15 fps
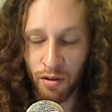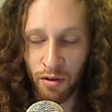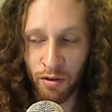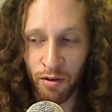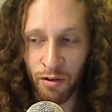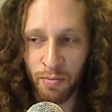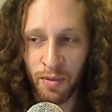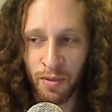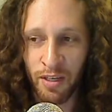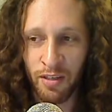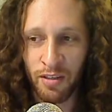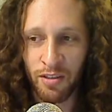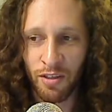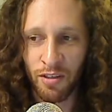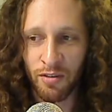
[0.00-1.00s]
earth
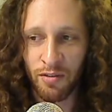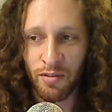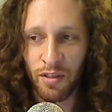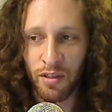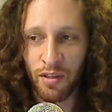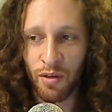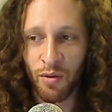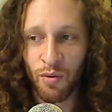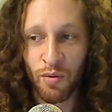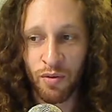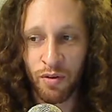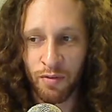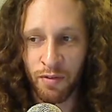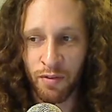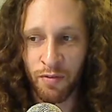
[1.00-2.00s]
being turned at the corner
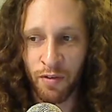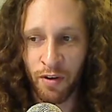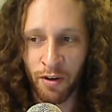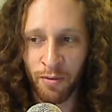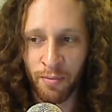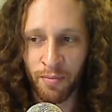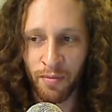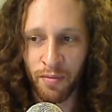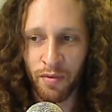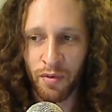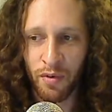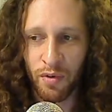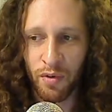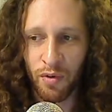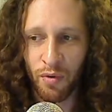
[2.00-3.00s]
of the farm,
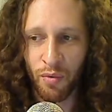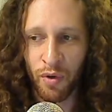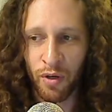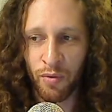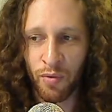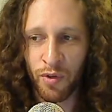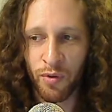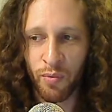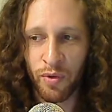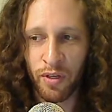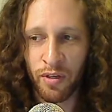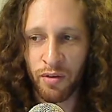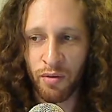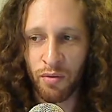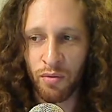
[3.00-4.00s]
where what we
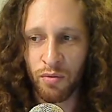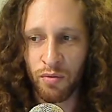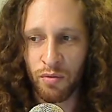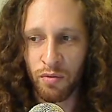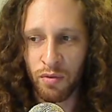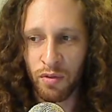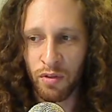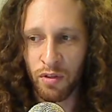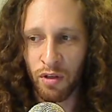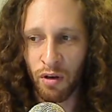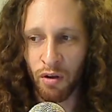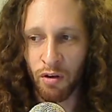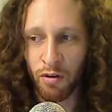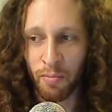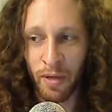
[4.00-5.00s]
called the
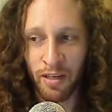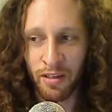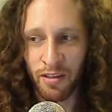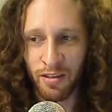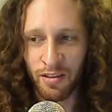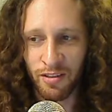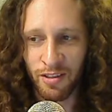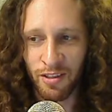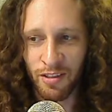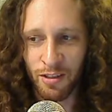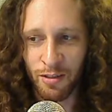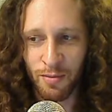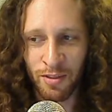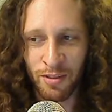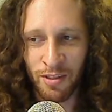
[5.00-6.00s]
log paddock
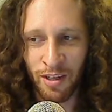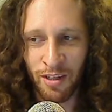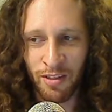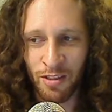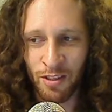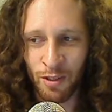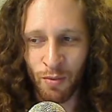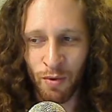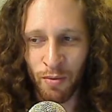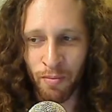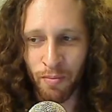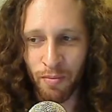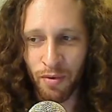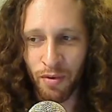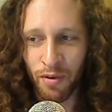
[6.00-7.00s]
sits beside the
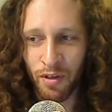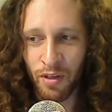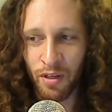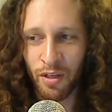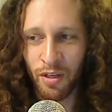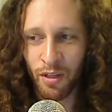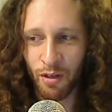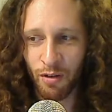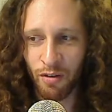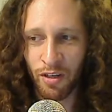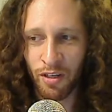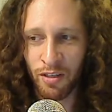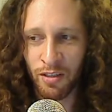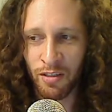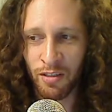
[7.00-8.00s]
swamp, the
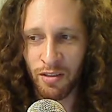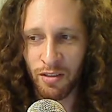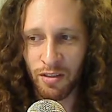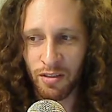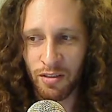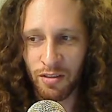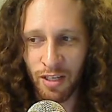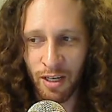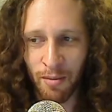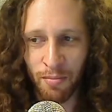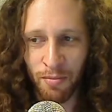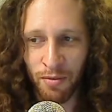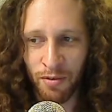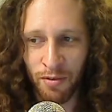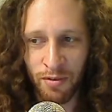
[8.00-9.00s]
great damp
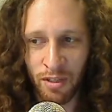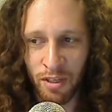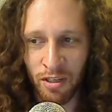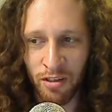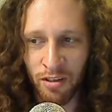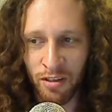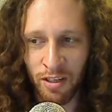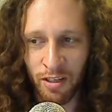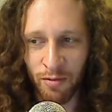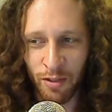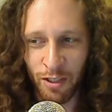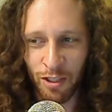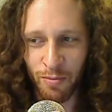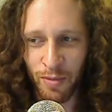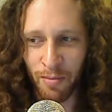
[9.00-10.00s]
dark in
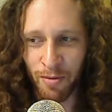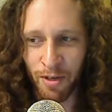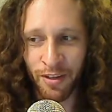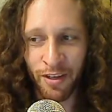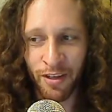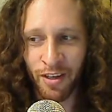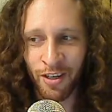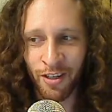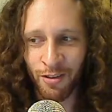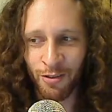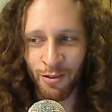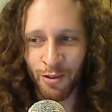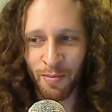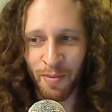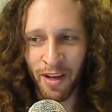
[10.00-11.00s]
which my brother and I
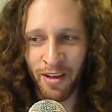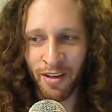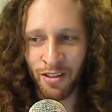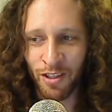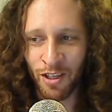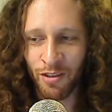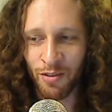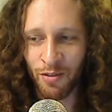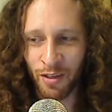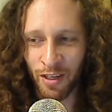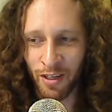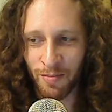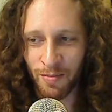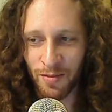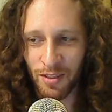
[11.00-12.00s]
used to play jungle
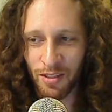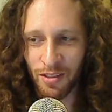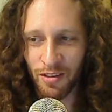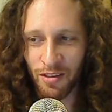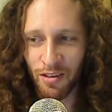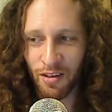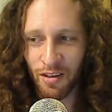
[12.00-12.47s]
games.